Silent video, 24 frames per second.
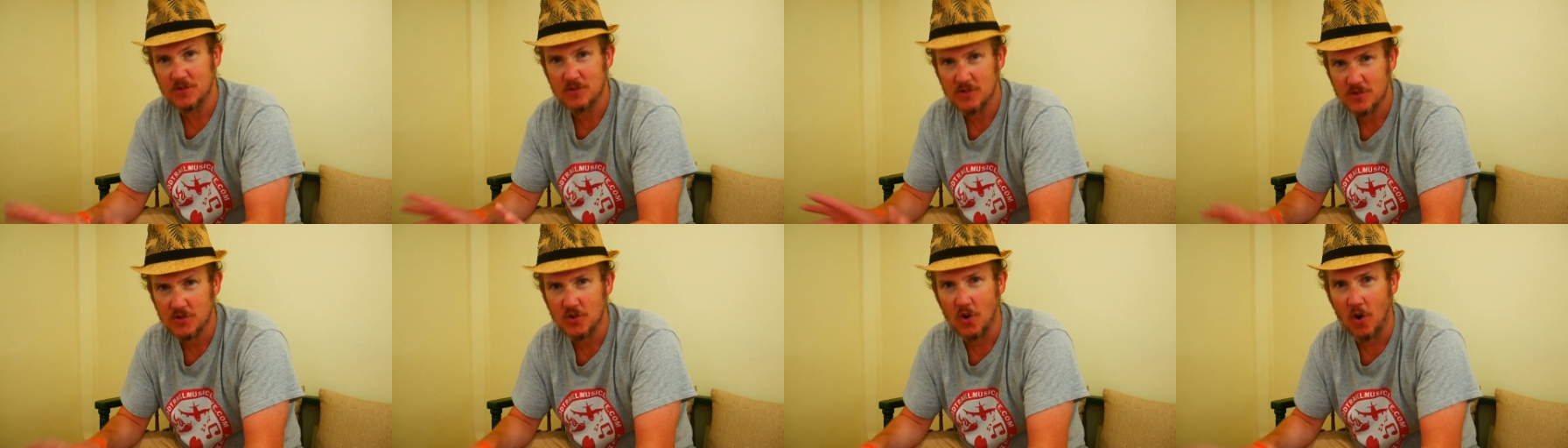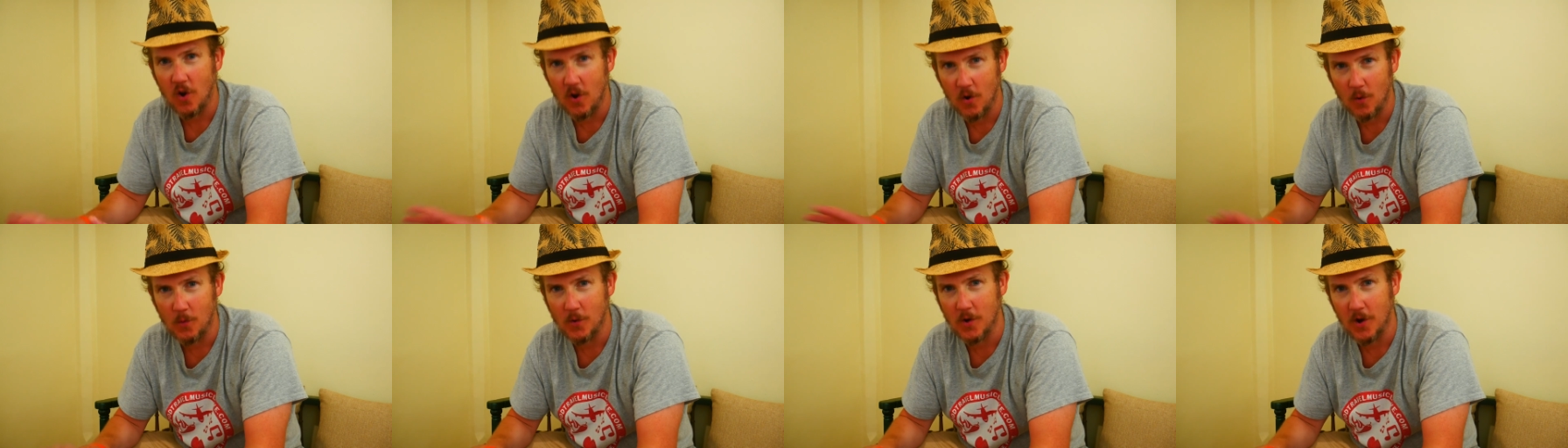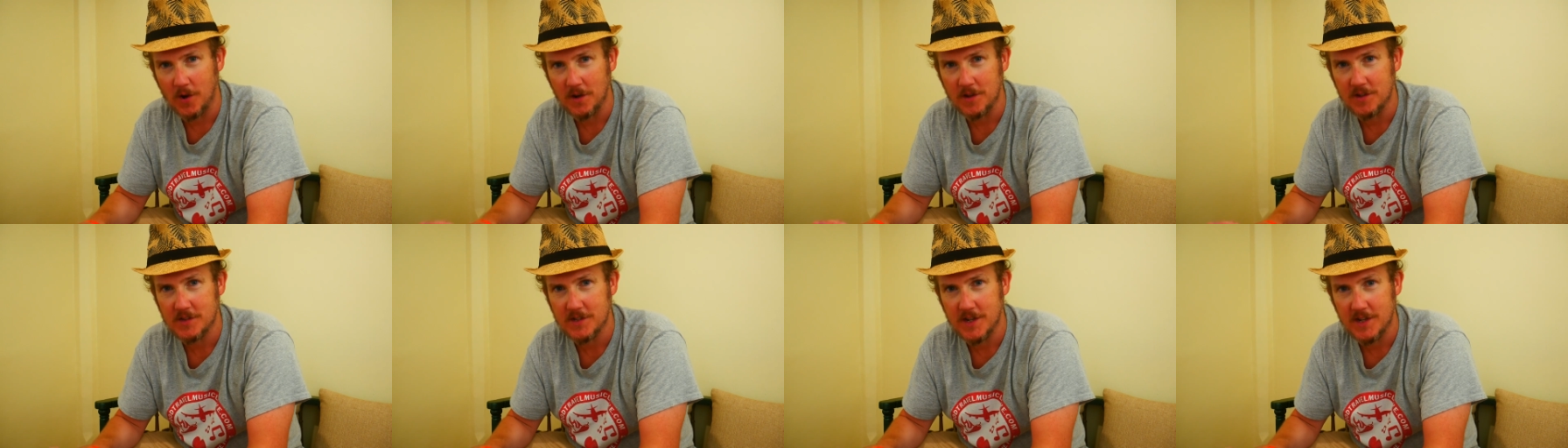style
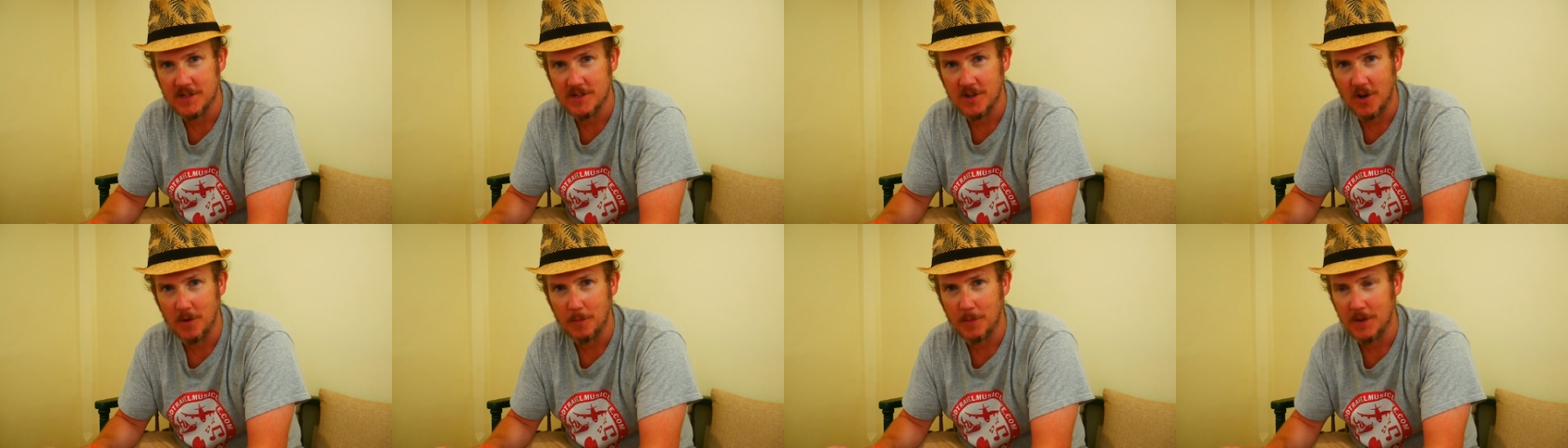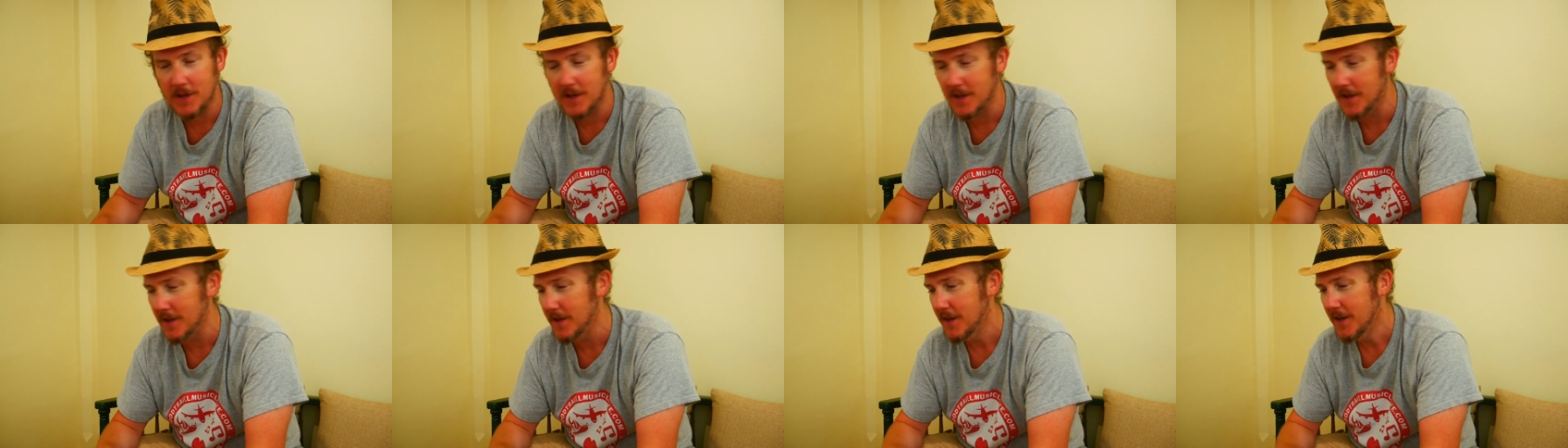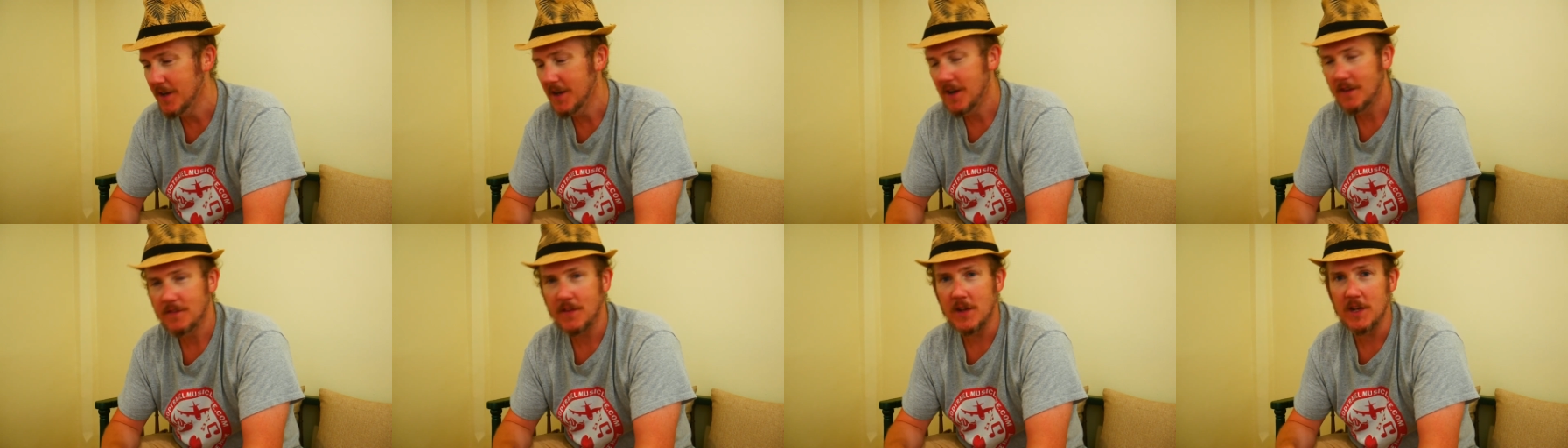kind of setup here.
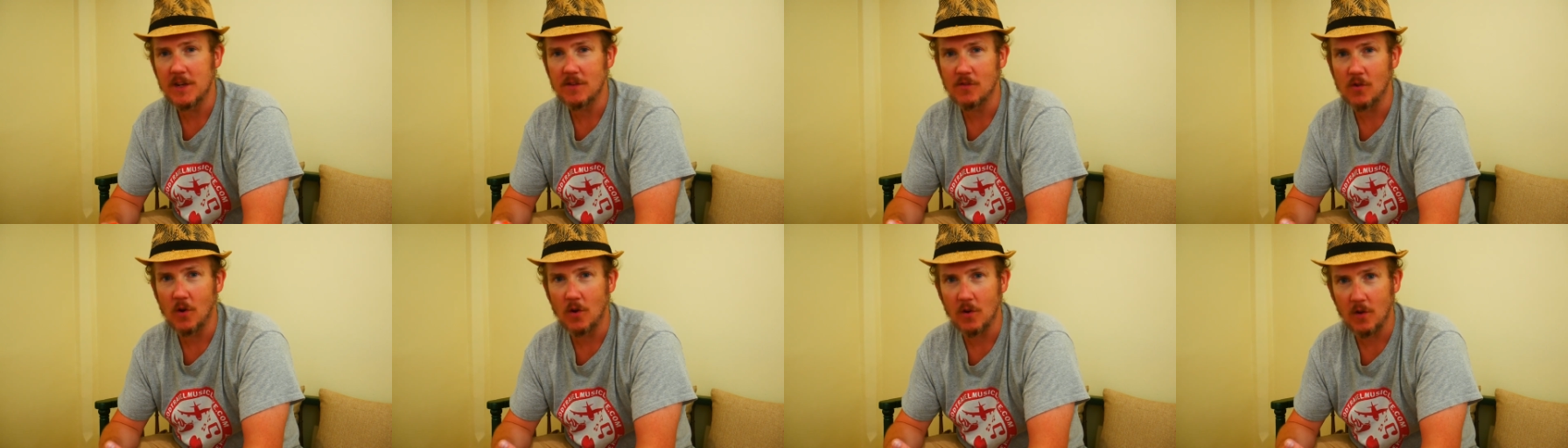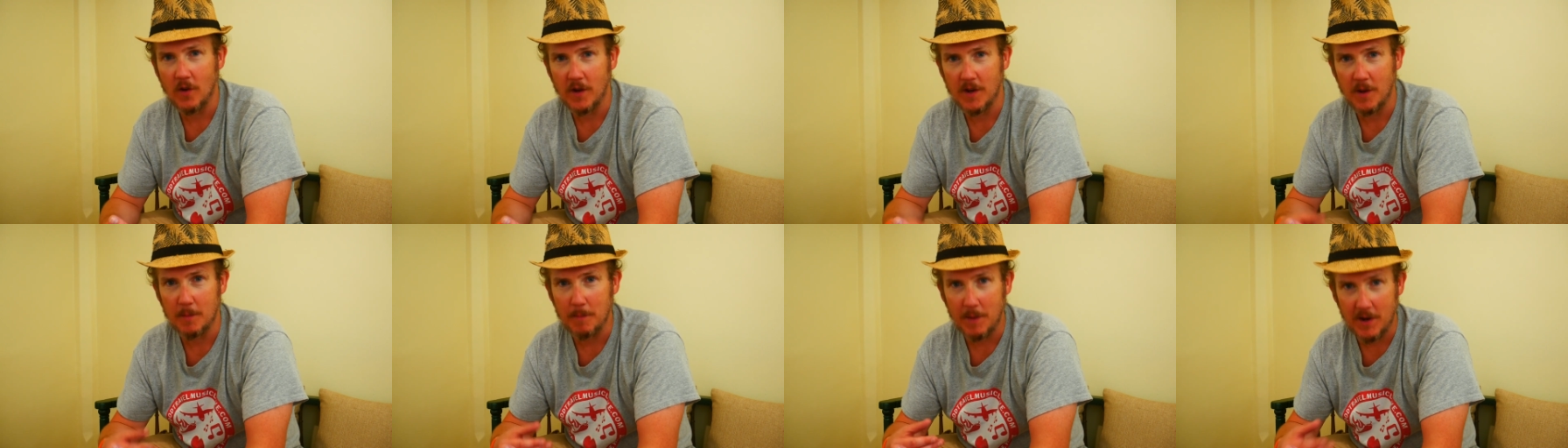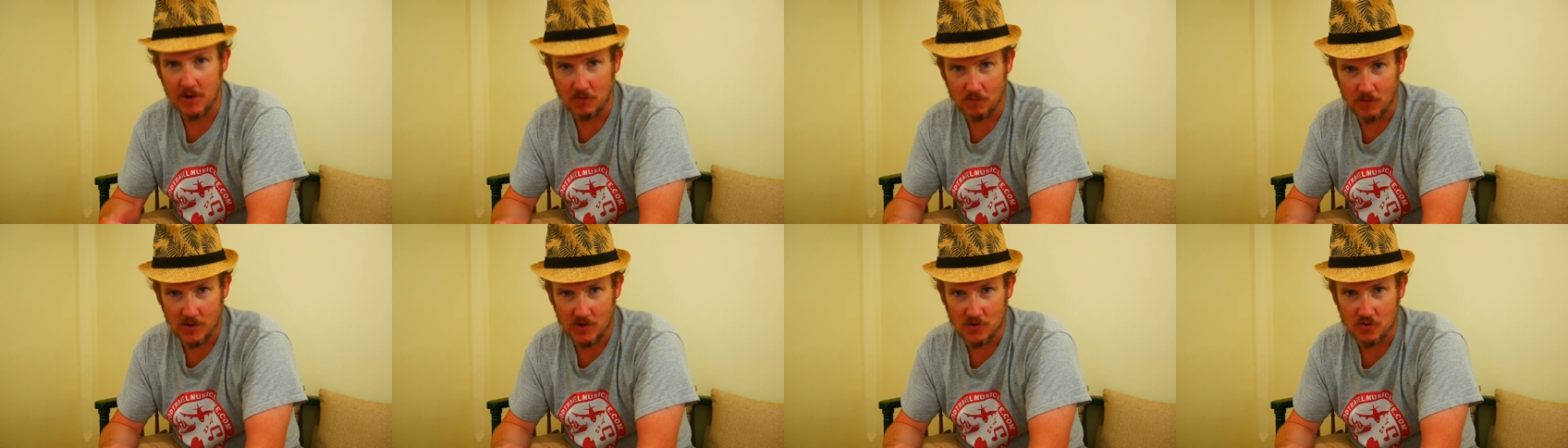Then you've got like a
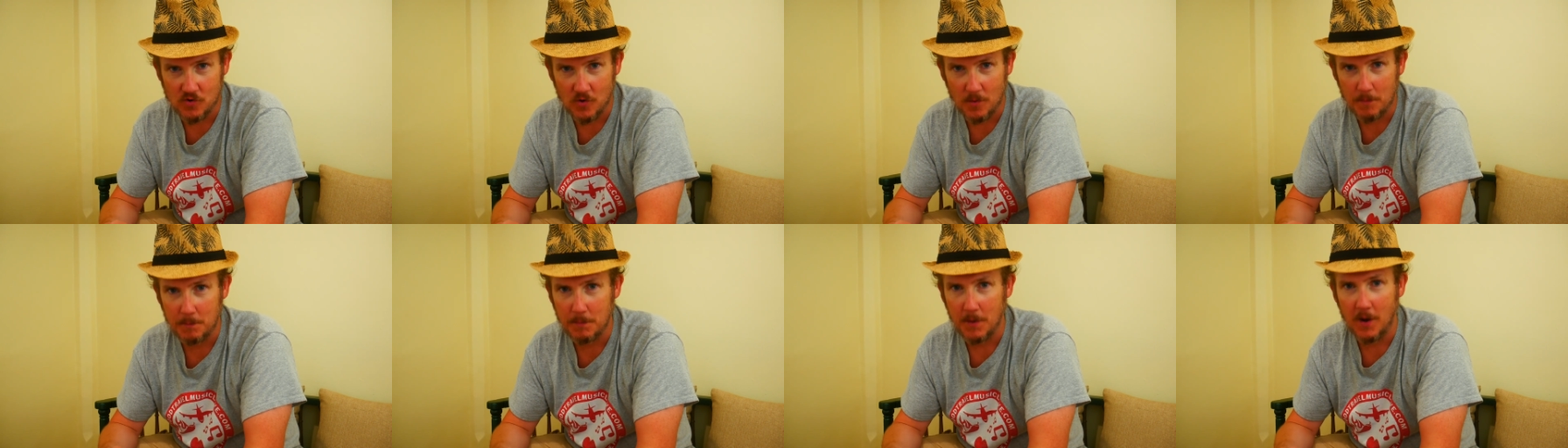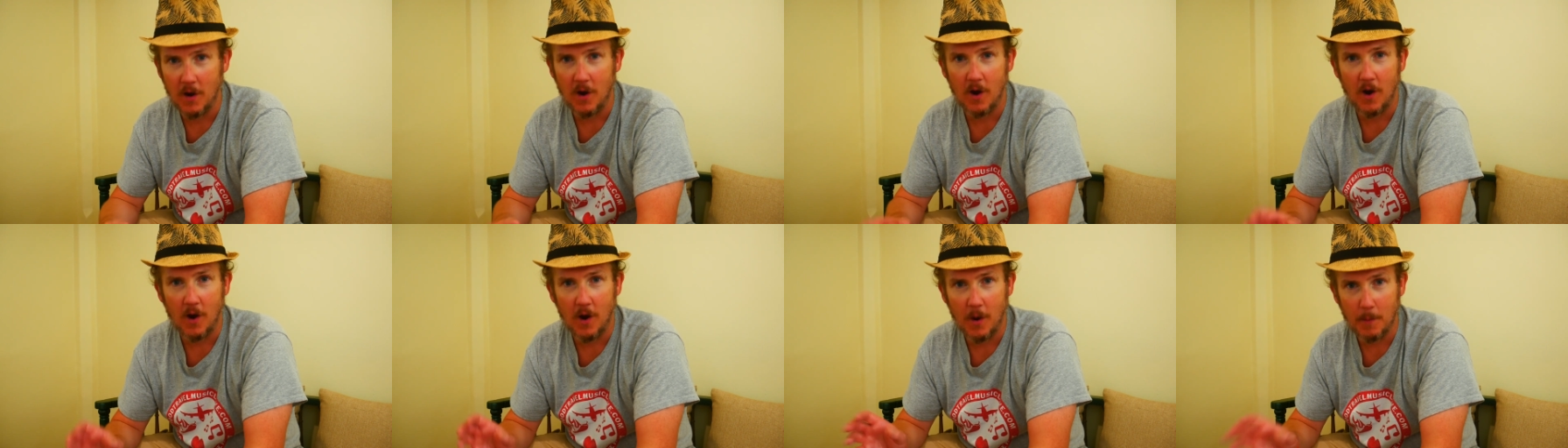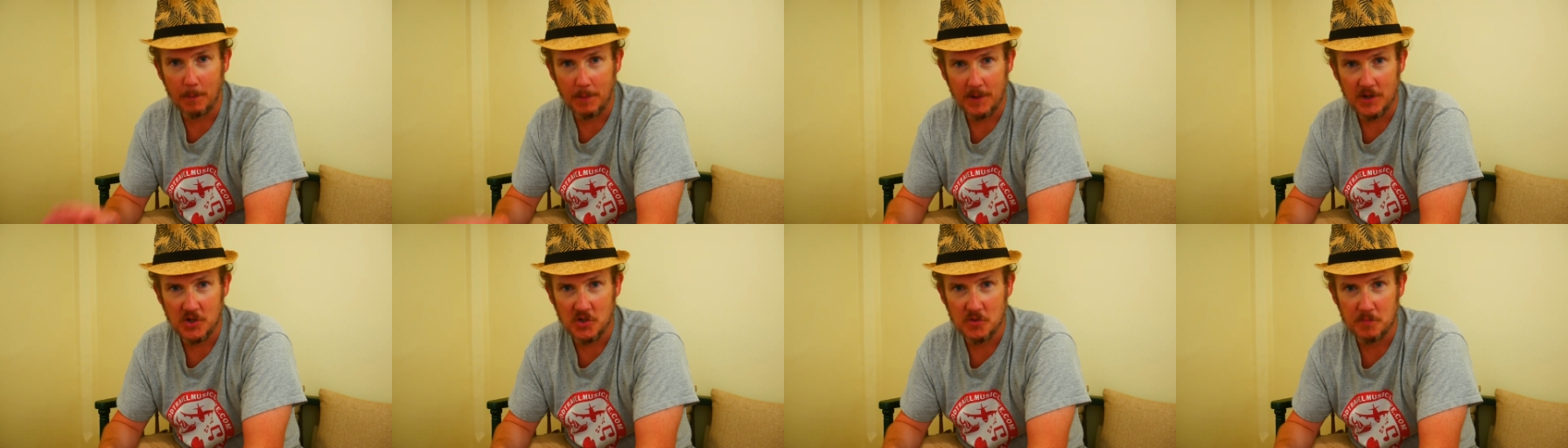main restaurant bar, a
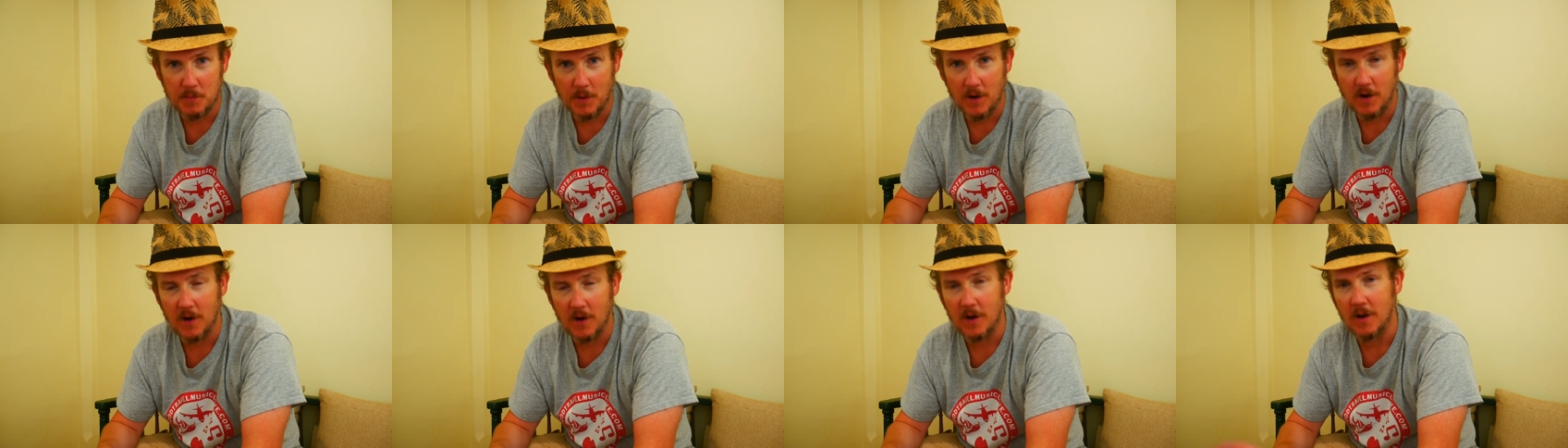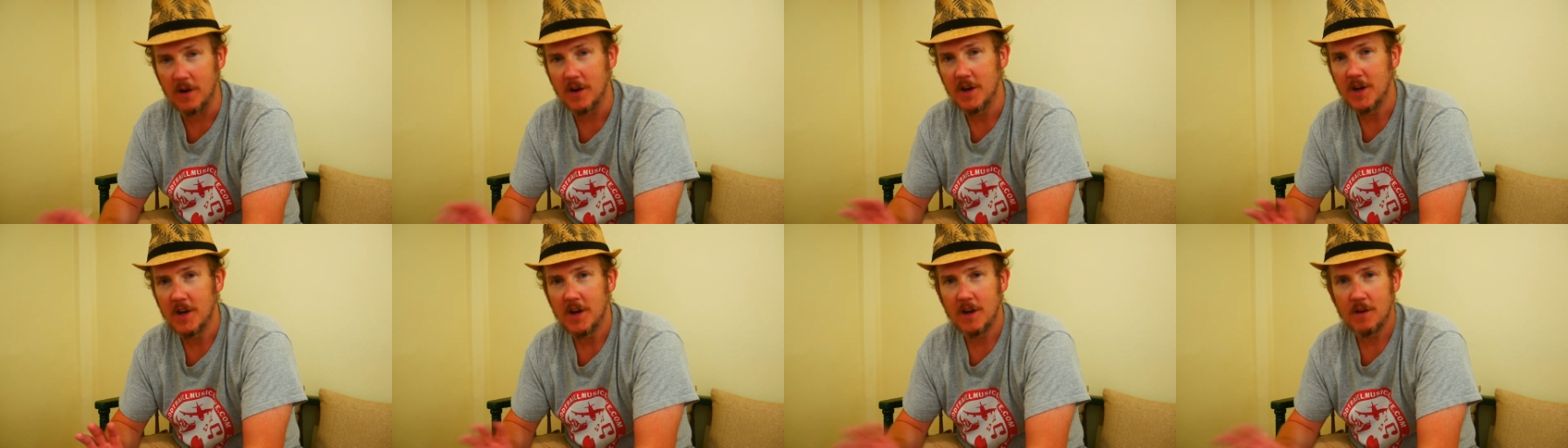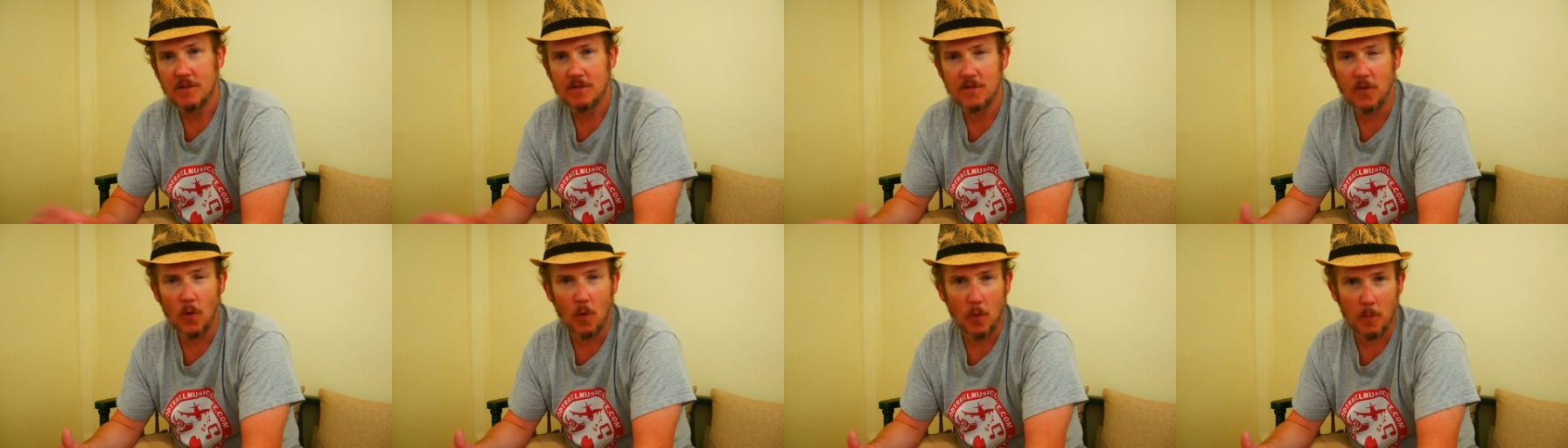beach bar, 4